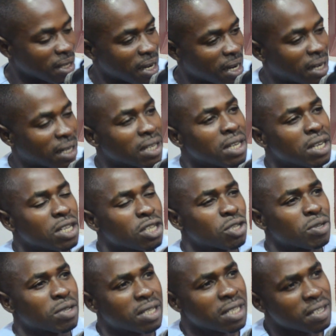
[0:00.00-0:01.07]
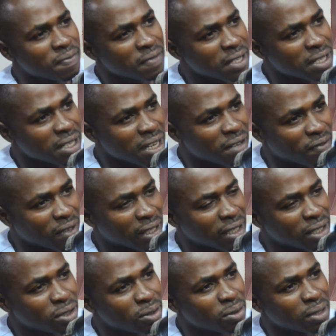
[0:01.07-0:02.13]
Yeah. So self-discovery,
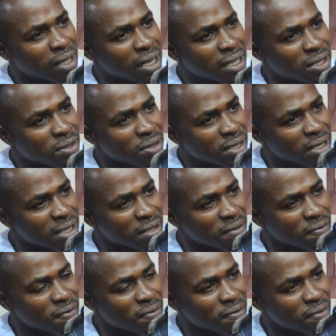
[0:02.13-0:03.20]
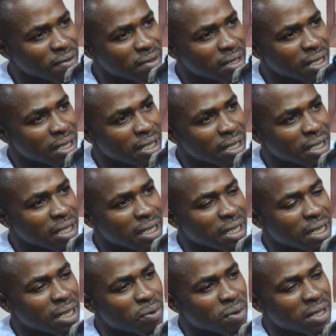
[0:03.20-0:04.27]
you look at yourself,
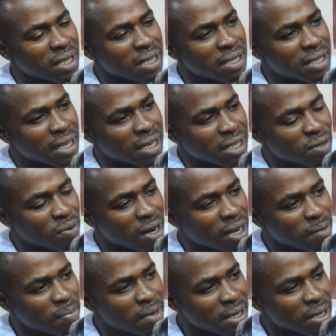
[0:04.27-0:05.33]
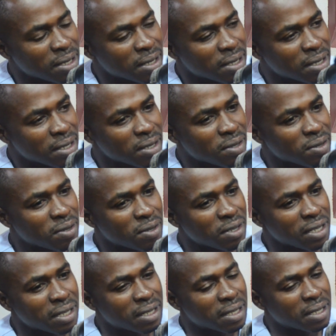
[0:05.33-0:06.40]
whether it is at the workplace, or
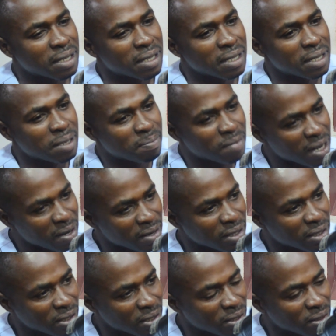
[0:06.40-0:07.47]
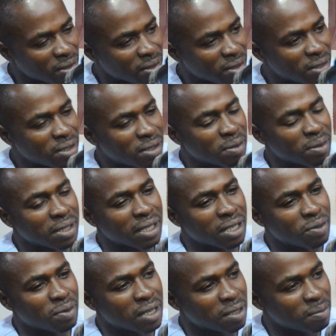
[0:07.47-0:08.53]
in marriage, or whether
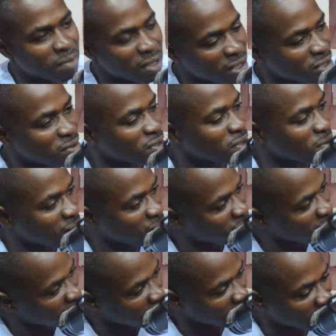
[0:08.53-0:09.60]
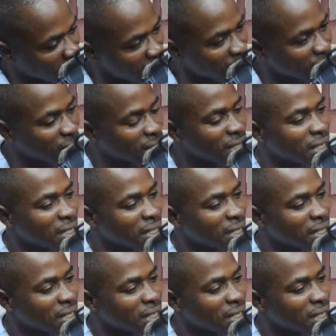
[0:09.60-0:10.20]
you are in ministry, you are having a church.